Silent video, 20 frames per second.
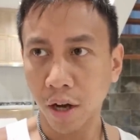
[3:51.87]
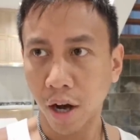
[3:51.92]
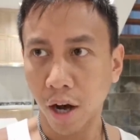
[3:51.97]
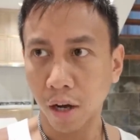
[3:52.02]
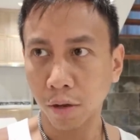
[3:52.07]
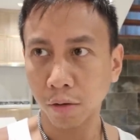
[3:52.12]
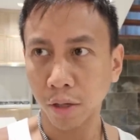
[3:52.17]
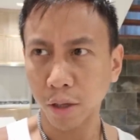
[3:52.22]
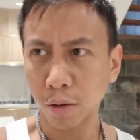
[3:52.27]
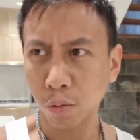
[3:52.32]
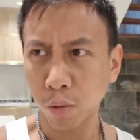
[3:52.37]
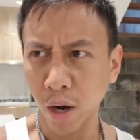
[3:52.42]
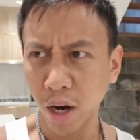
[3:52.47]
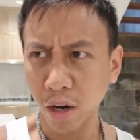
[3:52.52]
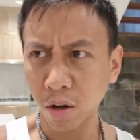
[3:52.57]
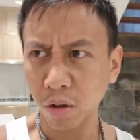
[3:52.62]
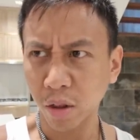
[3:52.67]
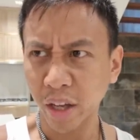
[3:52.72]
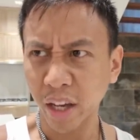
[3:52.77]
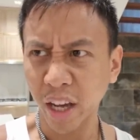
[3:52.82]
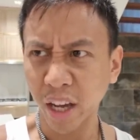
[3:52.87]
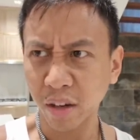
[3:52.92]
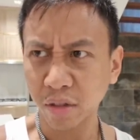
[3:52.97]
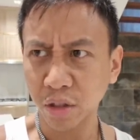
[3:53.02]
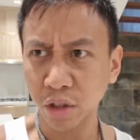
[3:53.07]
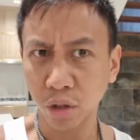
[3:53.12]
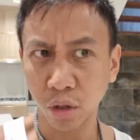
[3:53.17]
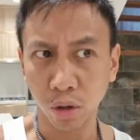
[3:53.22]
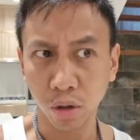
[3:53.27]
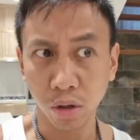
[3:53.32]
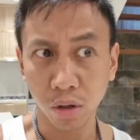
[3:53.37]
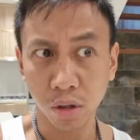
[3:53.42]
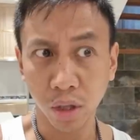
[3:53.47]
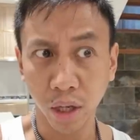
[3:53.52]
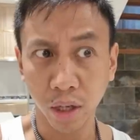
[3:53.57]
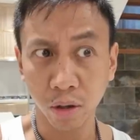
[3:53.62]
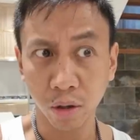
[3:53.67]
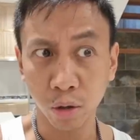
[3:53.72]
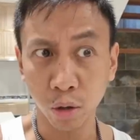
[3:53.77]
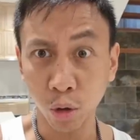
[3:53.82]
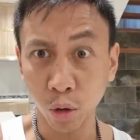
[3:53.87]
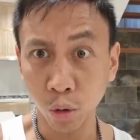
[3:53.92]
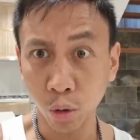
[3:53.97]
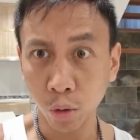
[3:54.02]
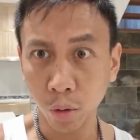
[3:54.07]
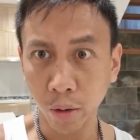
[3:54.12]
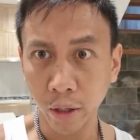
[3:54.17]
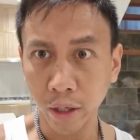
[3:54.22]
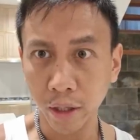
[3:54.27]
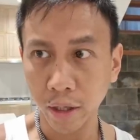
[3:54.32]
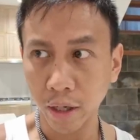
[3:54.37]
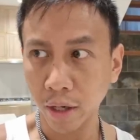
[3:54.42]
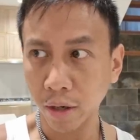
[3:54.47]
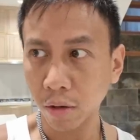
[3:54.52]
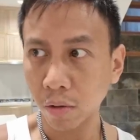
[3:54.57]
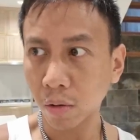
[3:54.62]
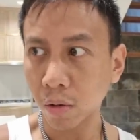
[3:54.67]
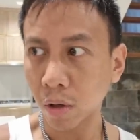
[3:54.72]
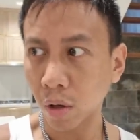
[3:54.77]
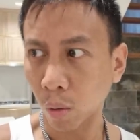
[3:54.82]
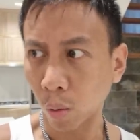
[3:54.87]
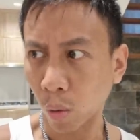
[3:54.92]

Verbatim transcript: I'm like, wow, they have sugar glider neutering now?